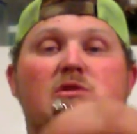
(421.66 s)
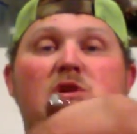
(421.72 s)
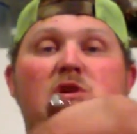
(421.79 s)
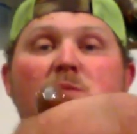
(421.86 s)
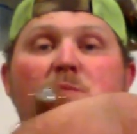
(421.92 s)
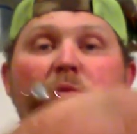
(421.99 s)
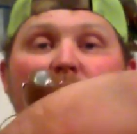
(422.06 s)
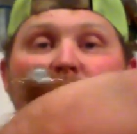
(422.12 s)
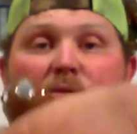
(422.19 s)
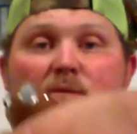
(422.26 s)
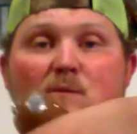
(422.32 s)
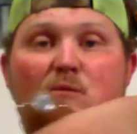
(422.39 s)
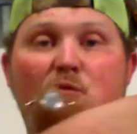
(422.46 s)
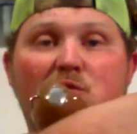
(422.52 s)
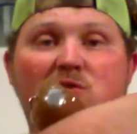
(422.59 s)
Chip off
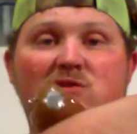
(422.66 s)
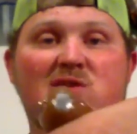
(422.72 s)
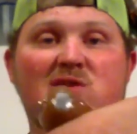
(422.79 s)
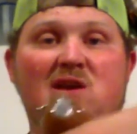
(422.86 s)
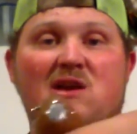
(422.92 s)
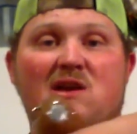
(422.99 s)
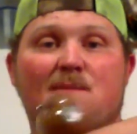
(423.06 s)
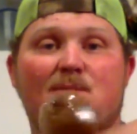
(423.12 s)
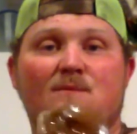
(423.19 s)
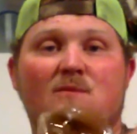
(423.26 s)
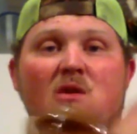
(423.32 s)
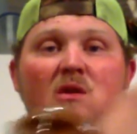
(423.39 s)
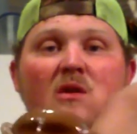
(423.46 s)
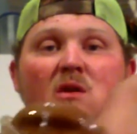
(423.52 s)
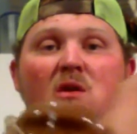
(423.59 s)
on one side,
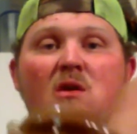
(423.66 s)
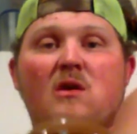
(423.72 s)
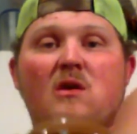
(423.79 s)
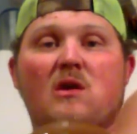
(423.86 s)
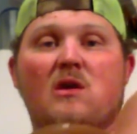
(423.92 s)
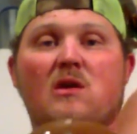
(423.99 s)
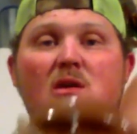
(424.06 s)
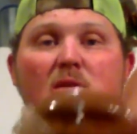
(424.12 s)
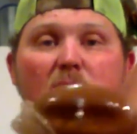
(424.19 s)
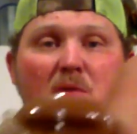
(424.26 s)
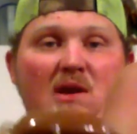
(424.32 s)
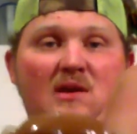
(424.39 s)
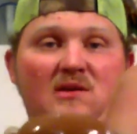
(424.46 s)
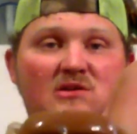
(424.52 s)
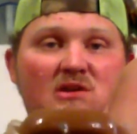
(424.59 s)
and the
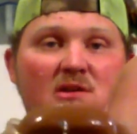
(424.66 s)
paint